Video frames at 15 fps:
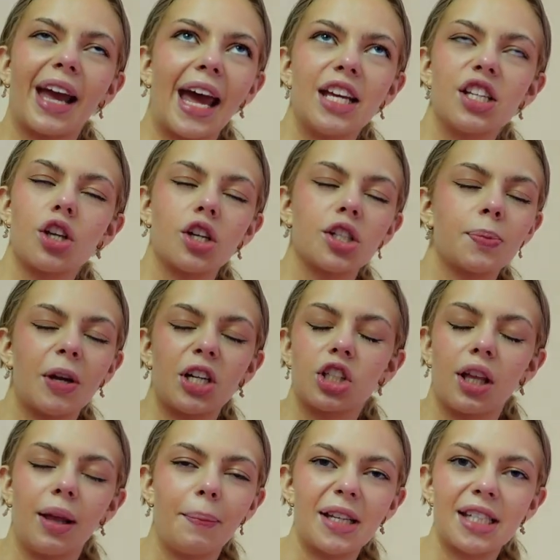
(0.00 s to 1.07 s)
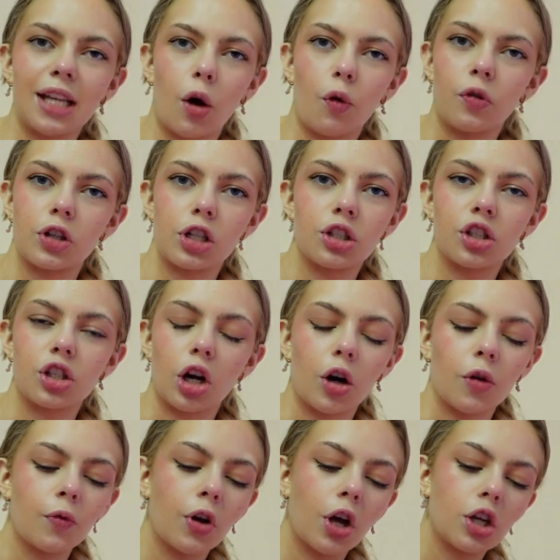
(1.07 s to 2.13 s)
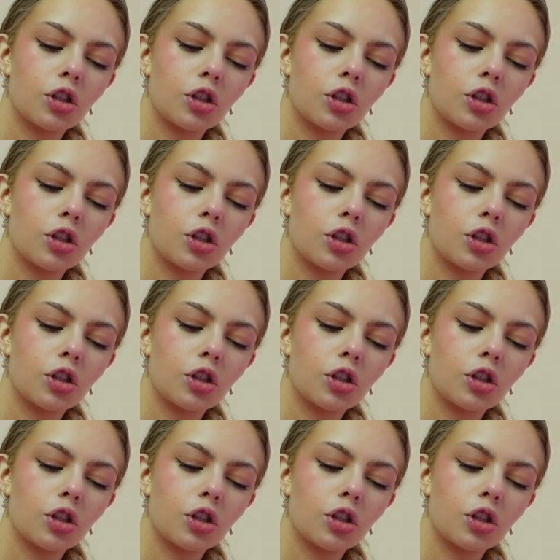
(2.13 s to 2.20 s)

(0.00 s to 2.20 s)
ASOS, especially like Miss Selfridge and stuff.